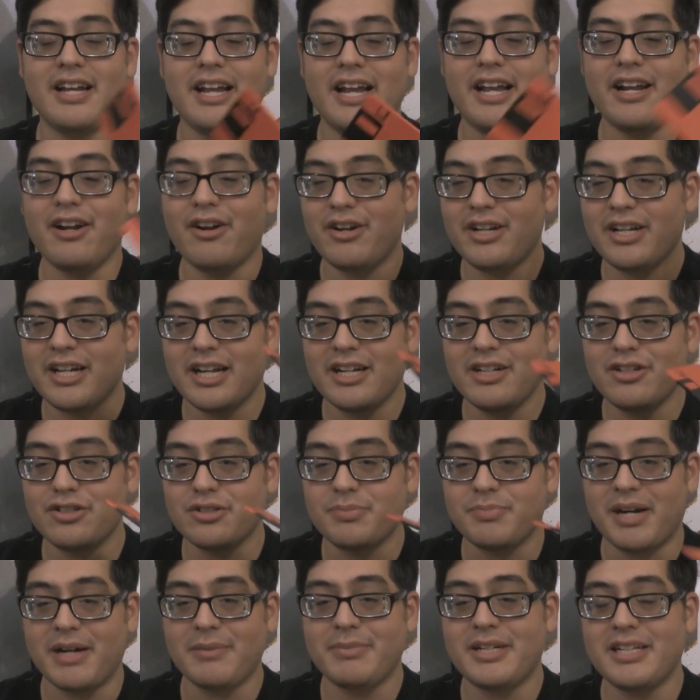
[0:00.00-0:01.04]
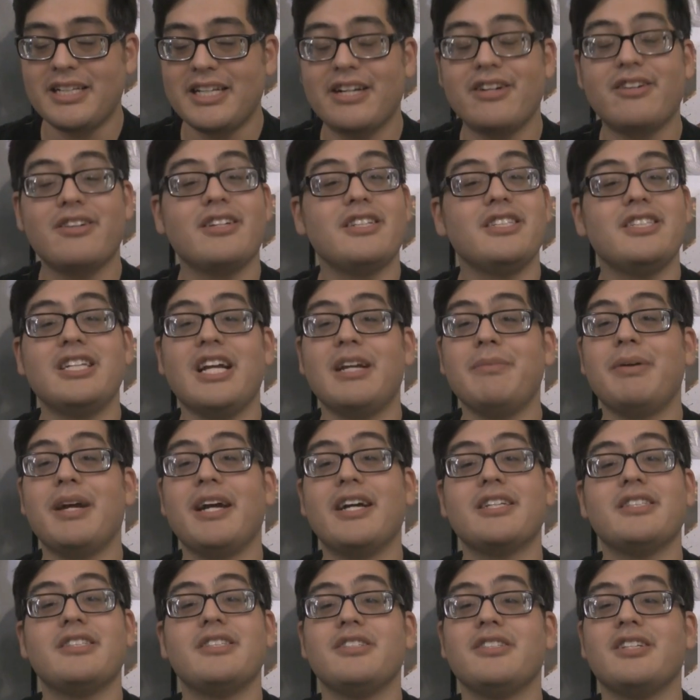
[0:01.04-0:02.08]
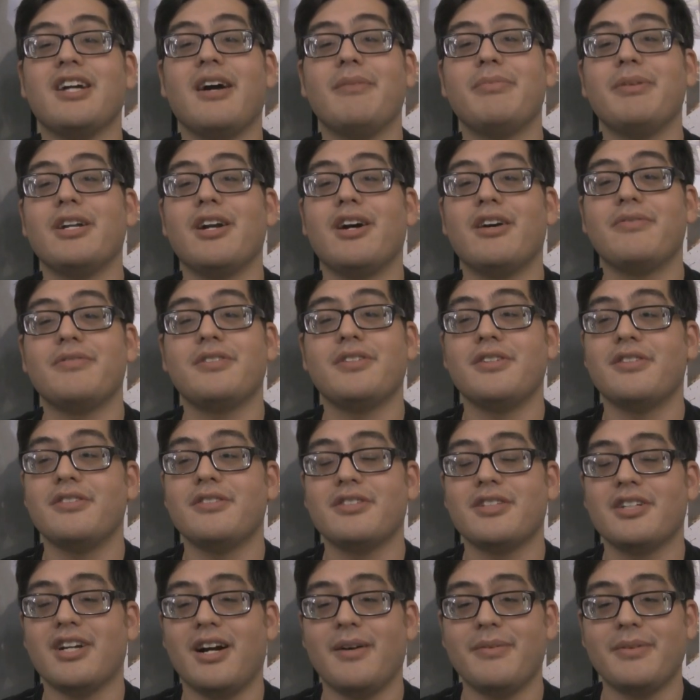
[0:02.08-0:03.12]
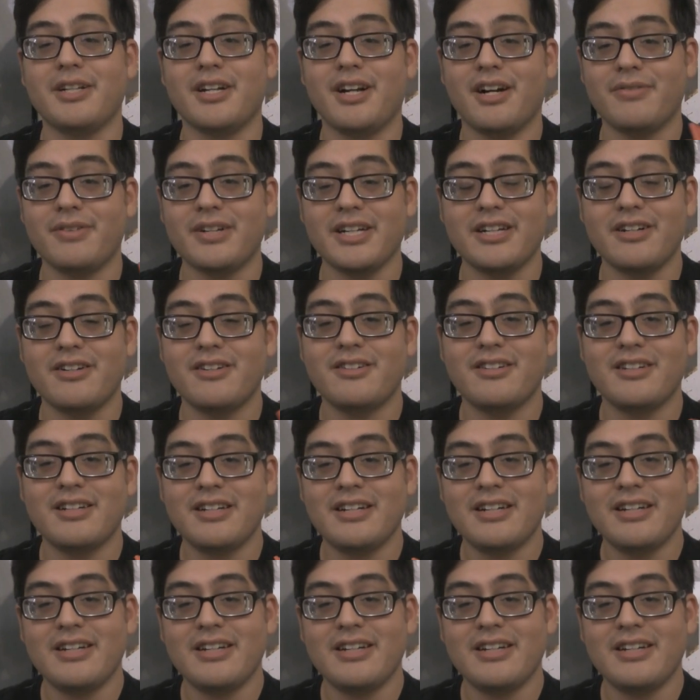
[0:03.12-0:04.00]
and all you gotta do is pop it in there, JPEGs, copy it off of here,